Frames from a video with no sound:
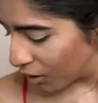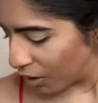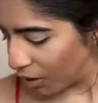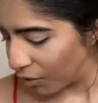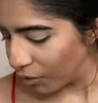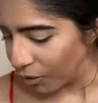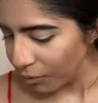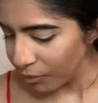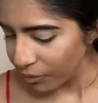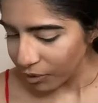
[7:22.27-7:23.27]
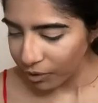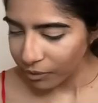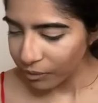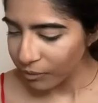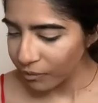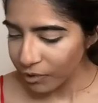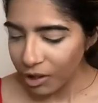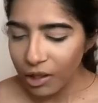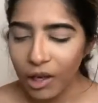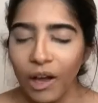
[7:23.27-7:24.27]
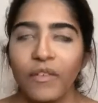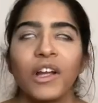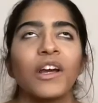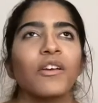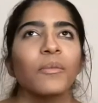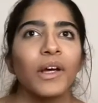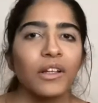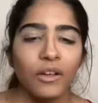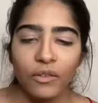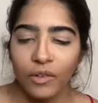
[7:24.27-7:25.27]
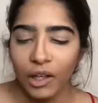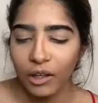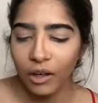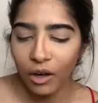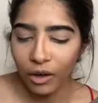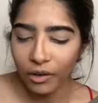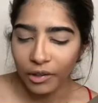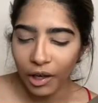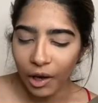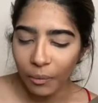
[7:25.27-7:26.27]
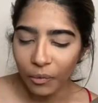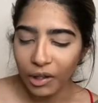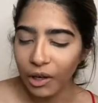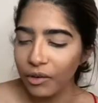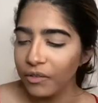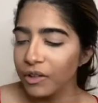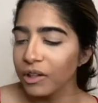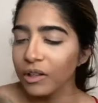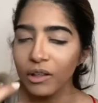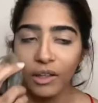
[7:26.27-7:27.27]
I don't know. I feel like I give myself like a hard time without even,